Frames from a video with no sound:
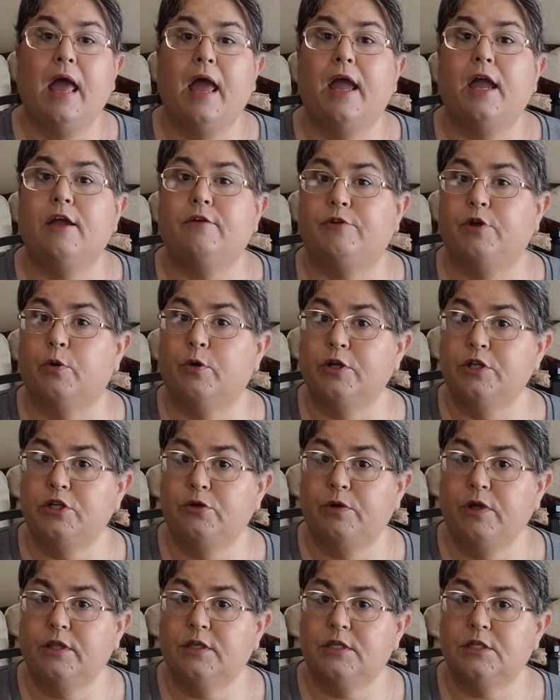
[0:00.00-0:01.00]
If you are
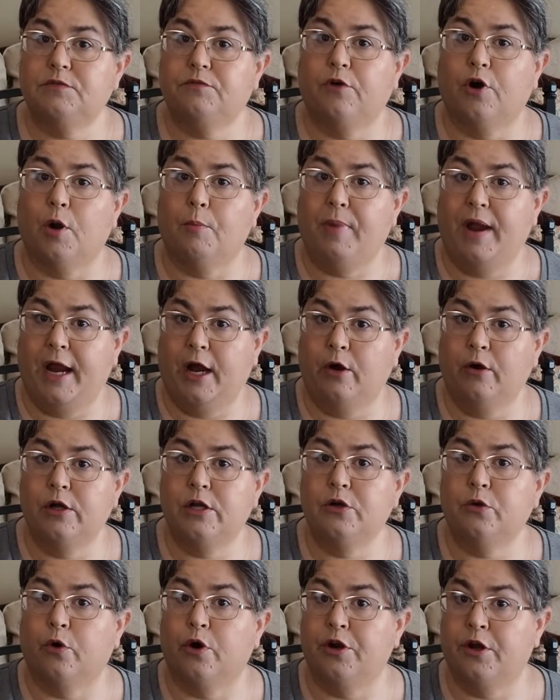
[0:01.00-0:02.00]
doing this for a
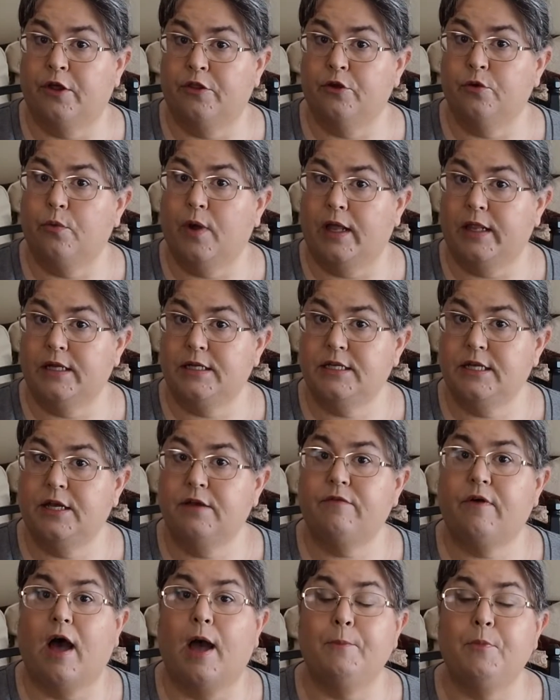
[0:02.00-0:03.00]
parent or another
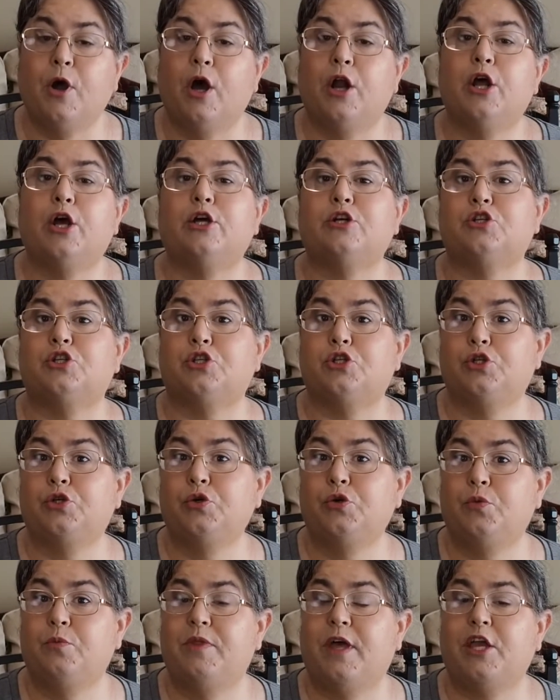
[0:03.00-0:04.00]
relative, I'm going to
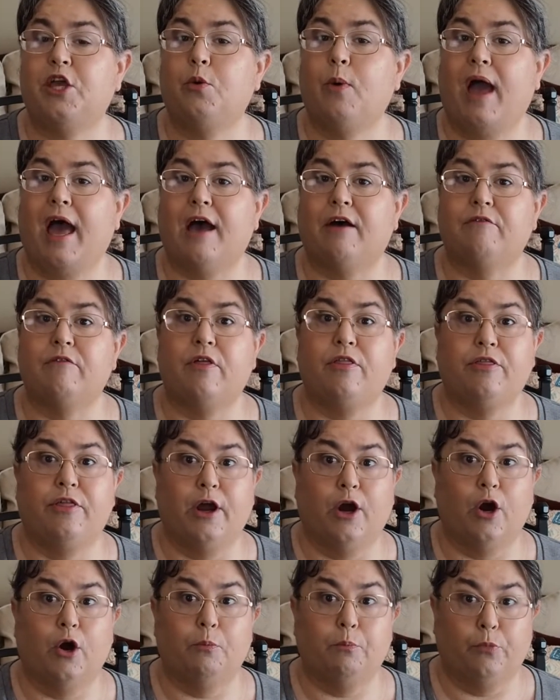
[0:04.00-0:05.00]
assume that you have
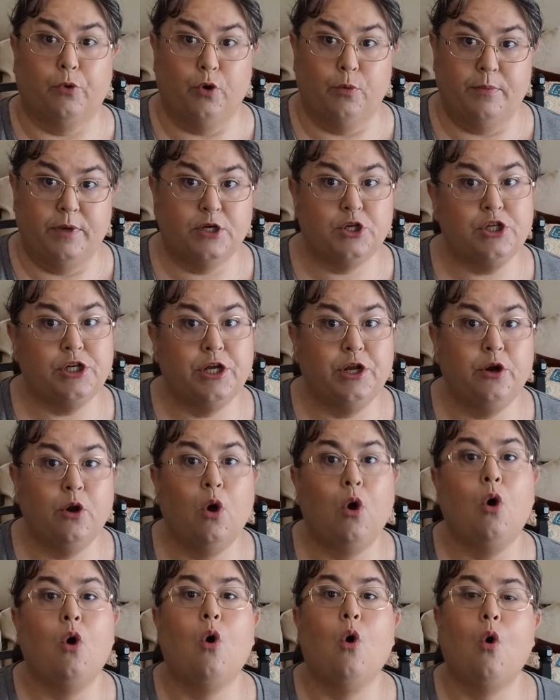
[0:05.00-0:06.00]
their permission
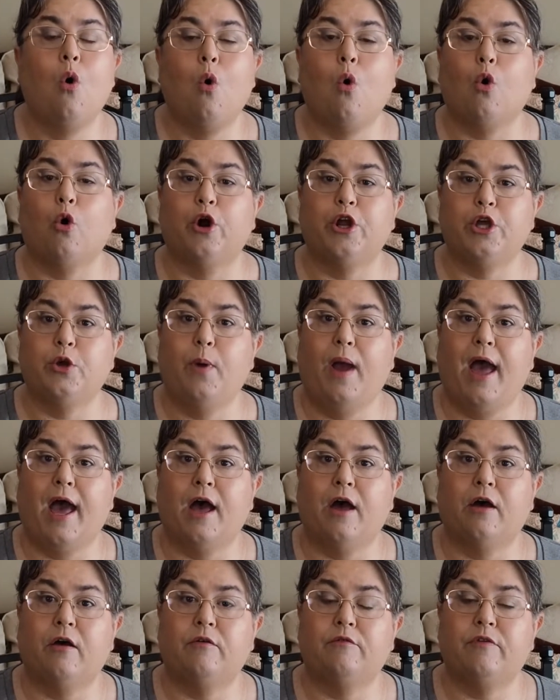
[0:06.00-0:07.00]
or you
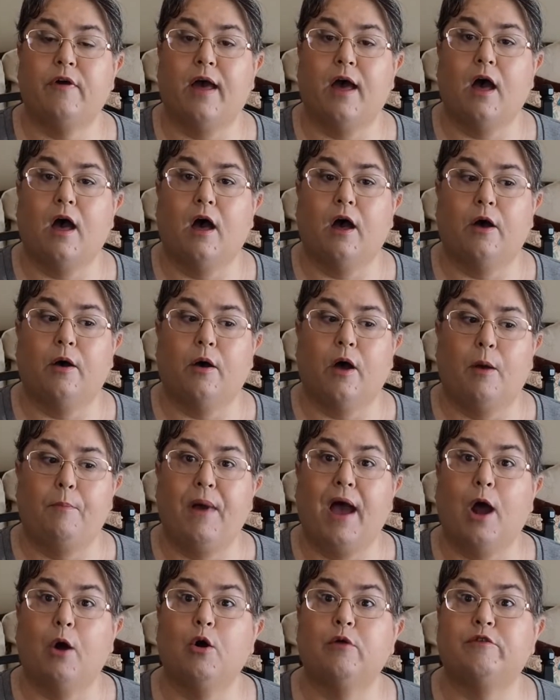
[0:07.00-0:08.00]
have a
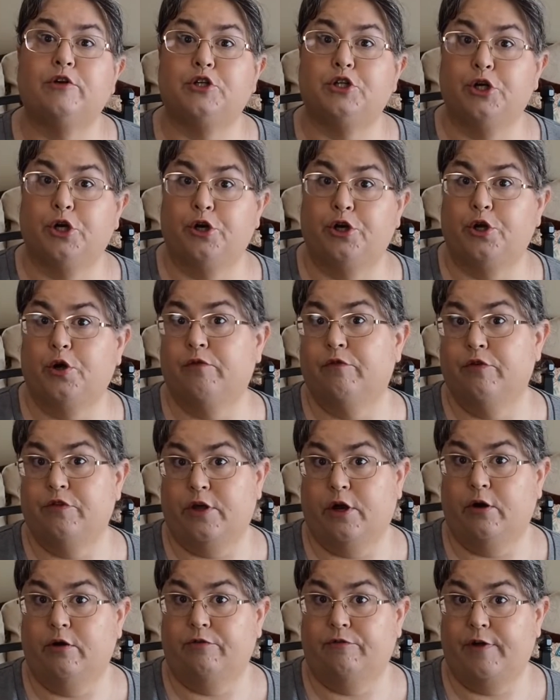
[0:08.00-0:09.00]
power of attorney over
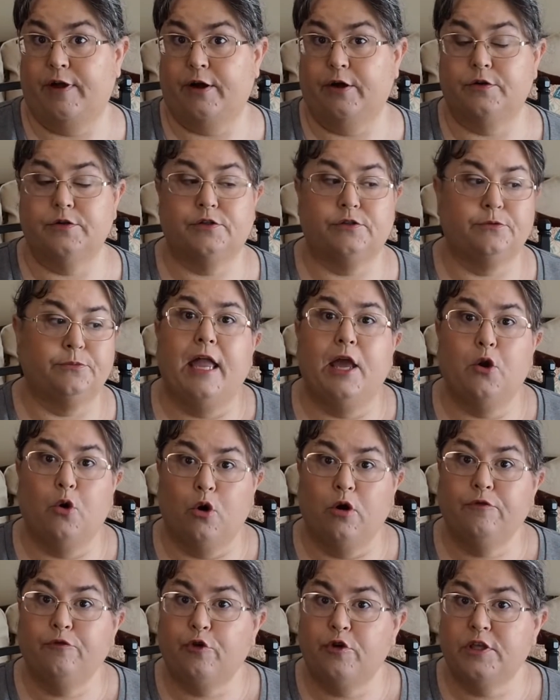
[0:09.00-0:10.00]
their affairs. In
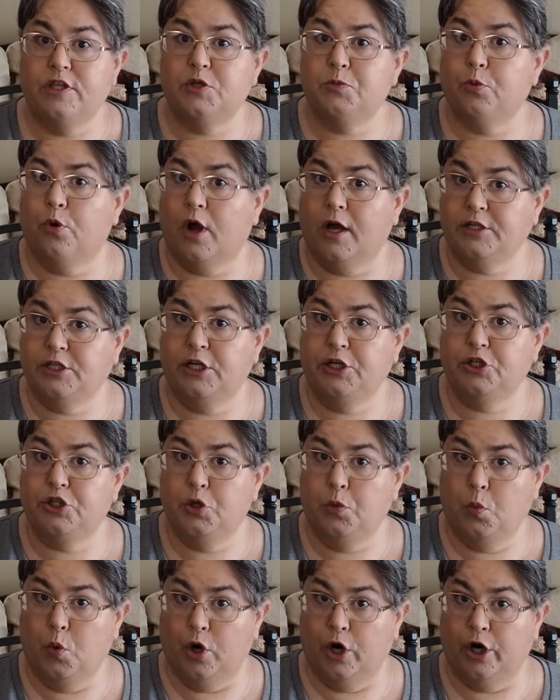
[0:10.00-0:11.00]
order for this project
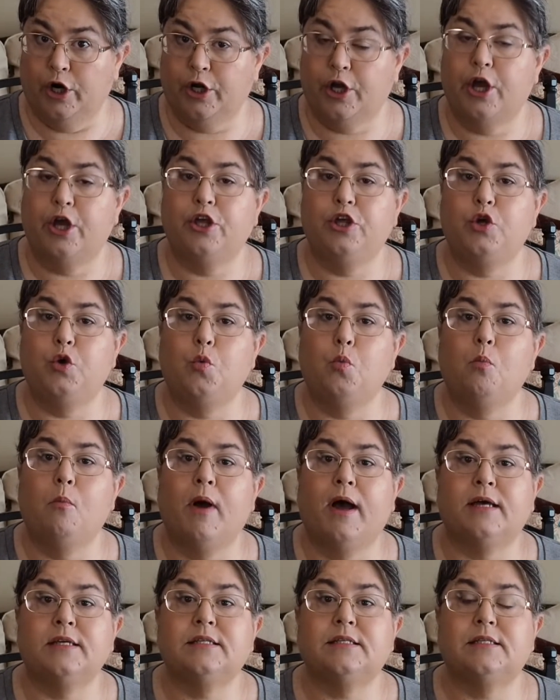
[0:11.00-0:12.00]
to work, you
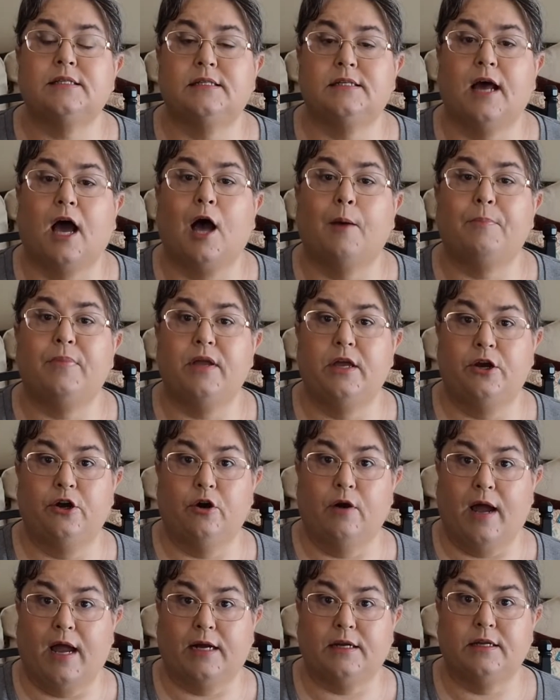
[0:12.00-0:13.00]
must stop
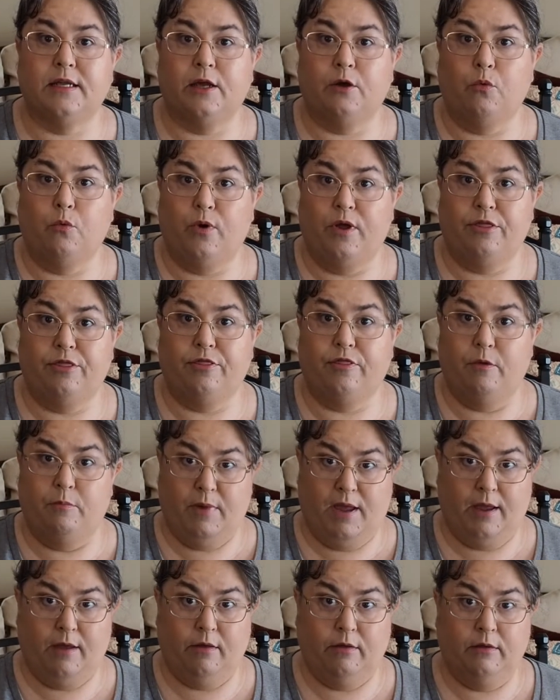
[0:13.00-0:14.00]
interacting with the
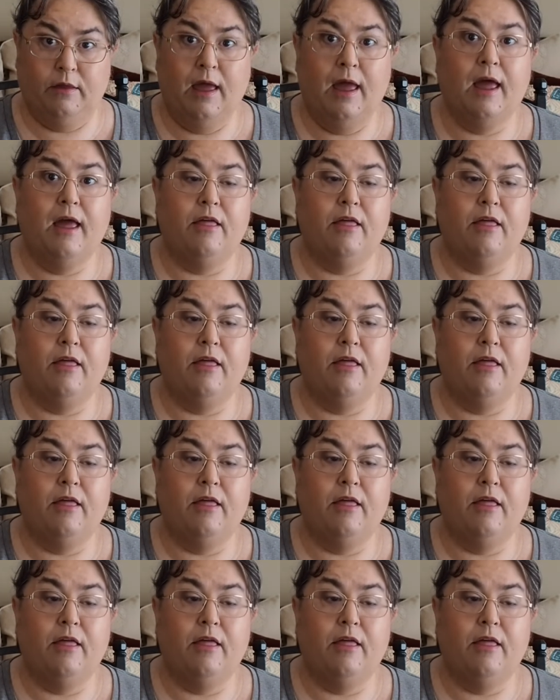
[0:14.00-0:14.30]
mail.